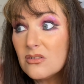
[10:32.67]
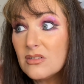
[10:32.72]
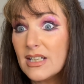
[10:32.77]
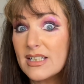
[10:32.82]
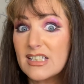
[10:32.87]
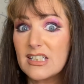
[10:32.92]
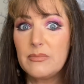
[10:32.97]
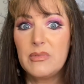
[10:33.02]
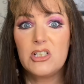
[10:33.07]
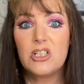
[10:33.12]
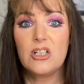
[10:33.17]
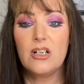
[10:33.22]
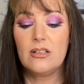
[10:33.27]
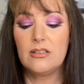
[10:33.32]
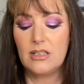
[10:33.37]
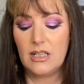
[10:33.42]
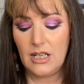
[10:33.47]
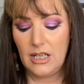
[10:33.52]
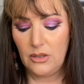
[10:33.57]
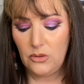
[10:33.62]
Last time I
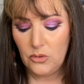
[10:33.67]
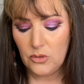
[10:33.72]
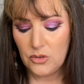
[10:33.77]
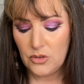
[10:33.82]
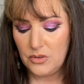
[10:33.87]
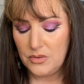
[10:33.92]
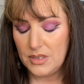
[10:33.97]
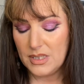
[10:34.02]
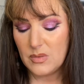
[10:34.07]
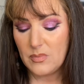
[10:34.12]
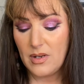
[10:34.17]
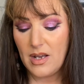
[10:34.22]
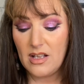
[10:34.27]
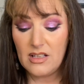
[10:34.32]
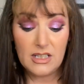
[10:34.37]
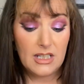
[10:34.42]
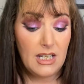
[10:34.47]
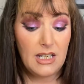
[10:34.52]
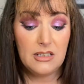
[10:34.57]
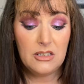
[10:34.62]
checked, I ordered this
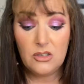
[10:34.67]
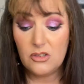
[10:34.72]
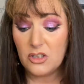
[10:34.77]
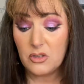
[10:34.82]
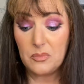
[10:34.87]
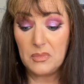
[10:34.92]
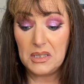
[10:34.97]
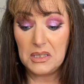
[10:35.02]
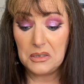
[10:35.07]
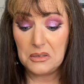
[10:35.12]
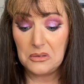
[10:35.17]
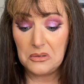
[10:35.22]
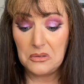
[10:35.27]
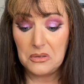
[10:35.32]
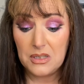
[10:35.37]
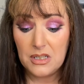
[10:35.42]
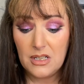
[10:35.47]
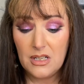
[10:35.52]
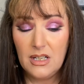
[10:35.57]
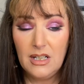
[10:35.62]
palette and used my code.